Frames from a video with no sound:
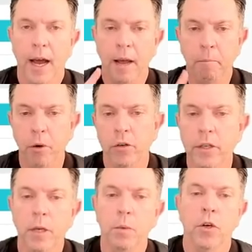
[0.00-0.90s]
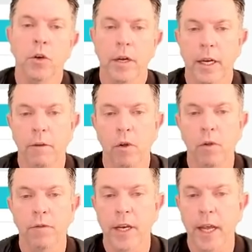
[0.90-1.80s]
I personally would not get
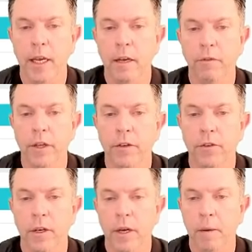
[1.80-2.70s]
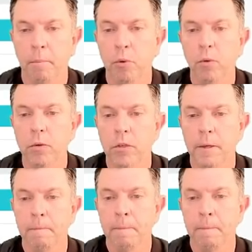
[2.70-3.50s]
involved in any of these pools,